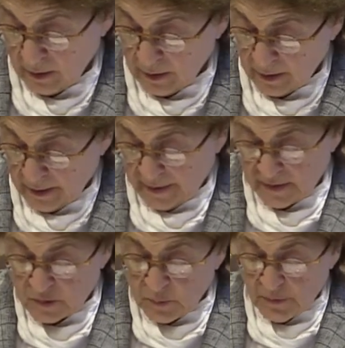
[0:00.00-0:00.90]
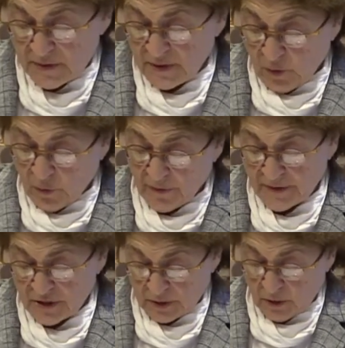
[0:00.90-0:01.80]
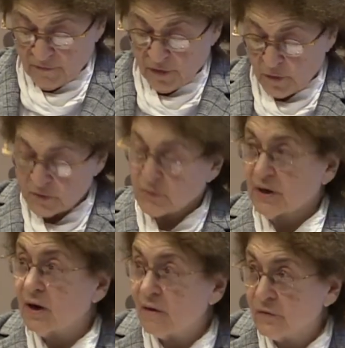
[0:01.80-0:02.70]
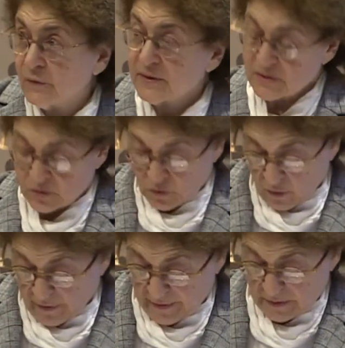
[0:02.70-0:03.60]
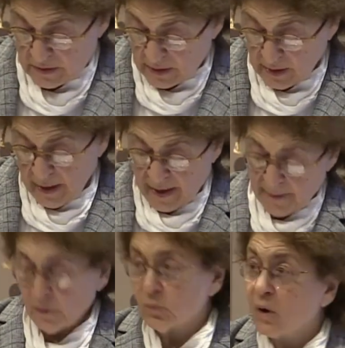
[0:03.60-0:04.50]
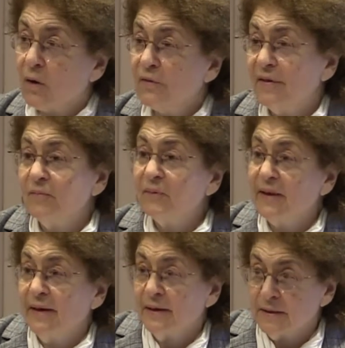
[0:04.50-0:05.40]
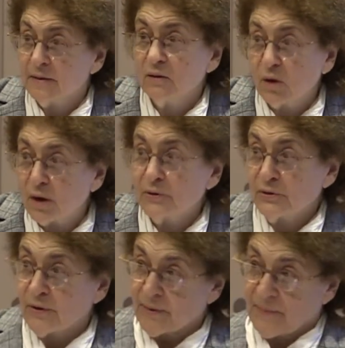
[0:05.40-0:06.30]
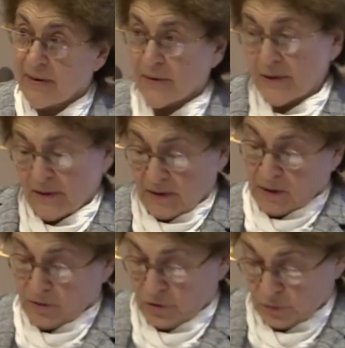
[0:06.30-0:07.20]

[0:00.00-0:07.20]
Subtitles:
It explores the origin of those recovery stories and the role they've played in the larger American cultural